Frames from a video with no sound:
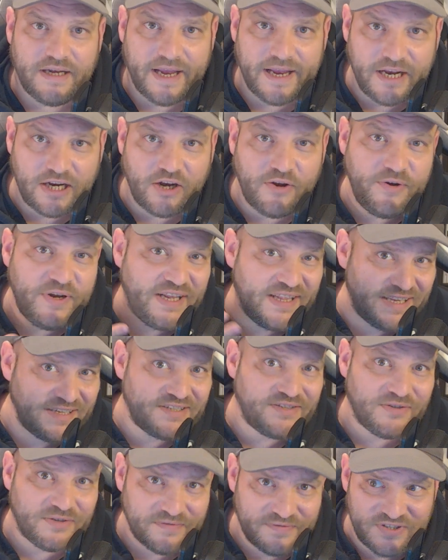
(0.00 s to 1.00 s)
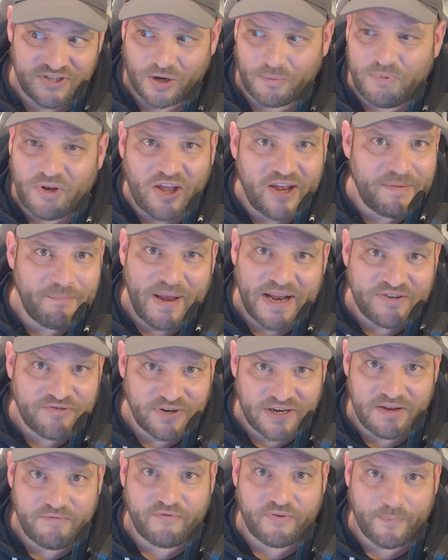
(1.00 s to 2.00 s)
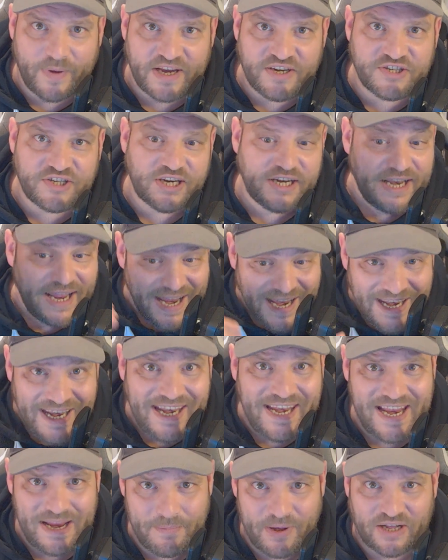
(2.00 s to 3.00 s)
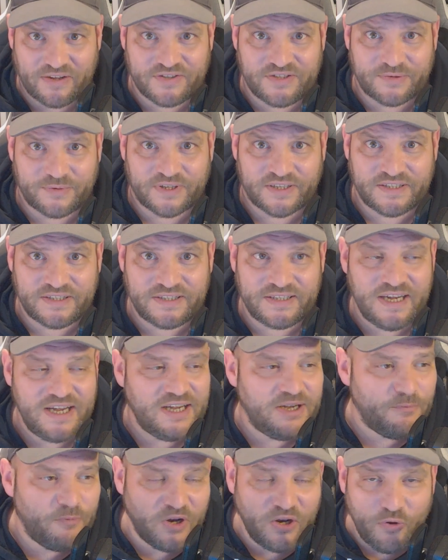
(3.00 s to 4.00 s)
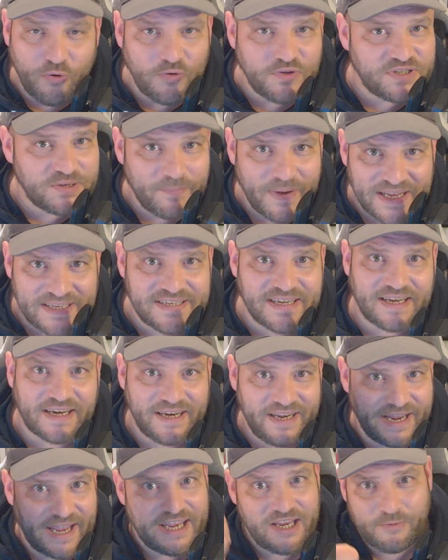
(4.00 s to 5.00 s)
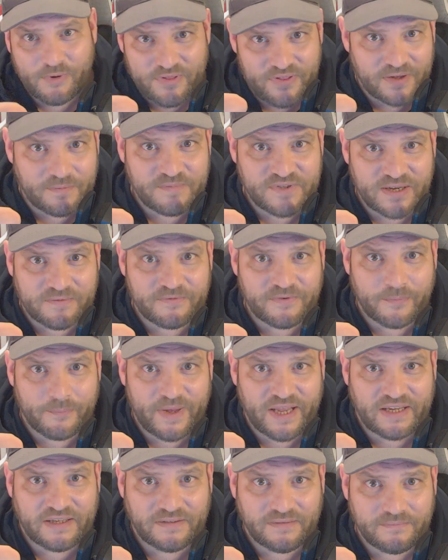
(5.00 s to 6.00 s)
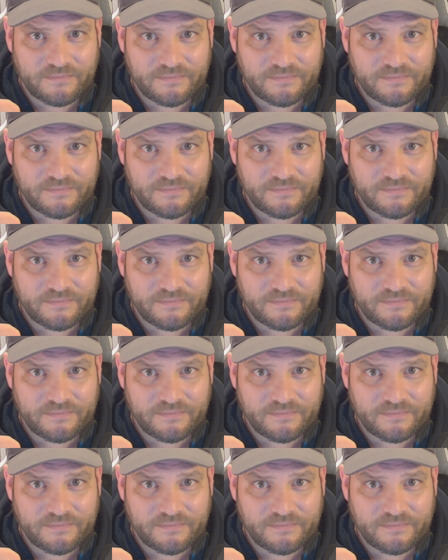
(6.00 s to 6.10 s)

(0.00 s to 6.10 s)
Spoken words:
Including this sort of top-line metric information in an email to us will automatically get you a thumbs up from me.